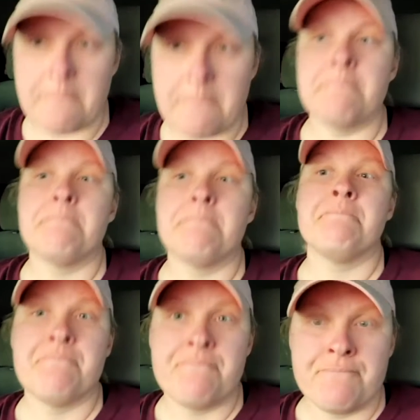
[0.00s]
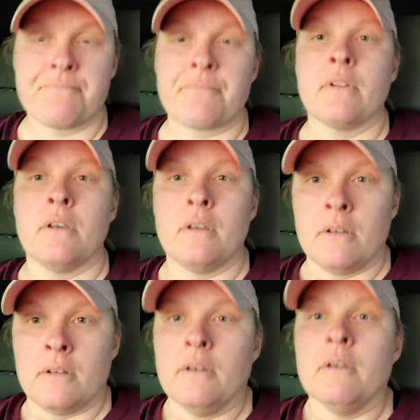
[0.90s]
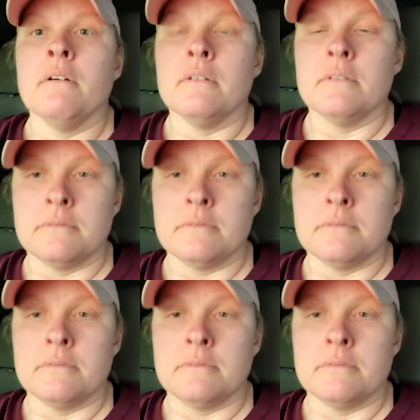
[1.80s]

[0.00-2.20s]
huge amounts of grain especially